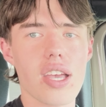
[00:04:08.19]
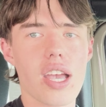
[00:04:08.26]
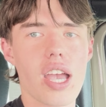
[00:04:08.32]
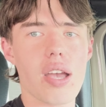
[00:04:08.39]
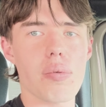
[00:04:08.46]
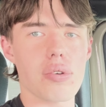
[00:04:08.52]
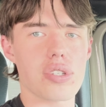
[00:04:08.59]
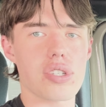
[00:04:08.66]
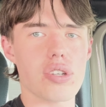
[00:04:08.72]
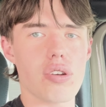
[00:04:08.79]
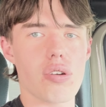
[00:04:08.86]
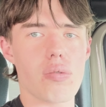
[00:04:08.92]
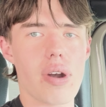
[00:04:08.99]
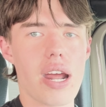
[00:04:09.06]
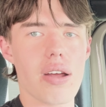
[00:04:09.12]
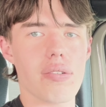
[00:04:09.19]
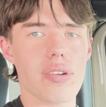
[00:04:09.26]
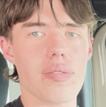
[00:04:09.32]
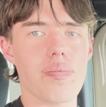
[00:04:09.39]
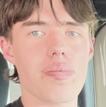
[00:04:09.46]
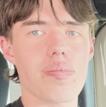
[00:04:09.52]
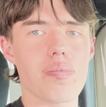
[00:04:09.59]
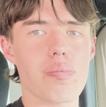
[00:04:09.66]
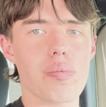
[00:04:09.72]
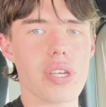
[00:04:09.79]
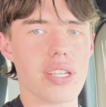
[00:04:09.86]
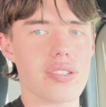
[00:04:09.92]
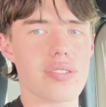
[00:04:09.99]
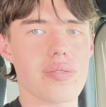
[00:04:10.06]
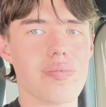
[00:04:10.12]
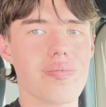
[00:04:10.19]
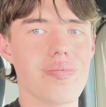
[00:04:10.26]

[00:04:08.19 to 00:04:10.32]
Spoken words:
and we'll see you around. Peace.